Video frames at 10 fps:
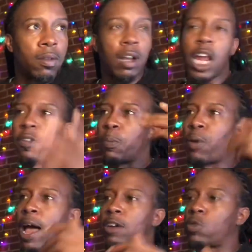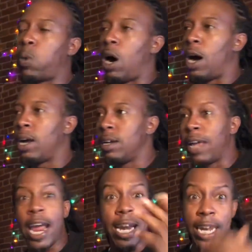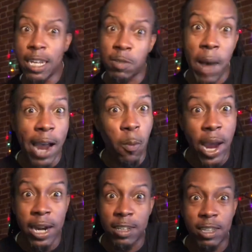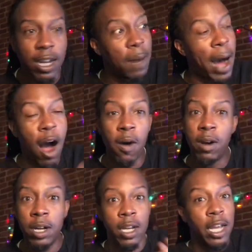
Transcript: Cleveland Browns won. Indians might win this. Come on.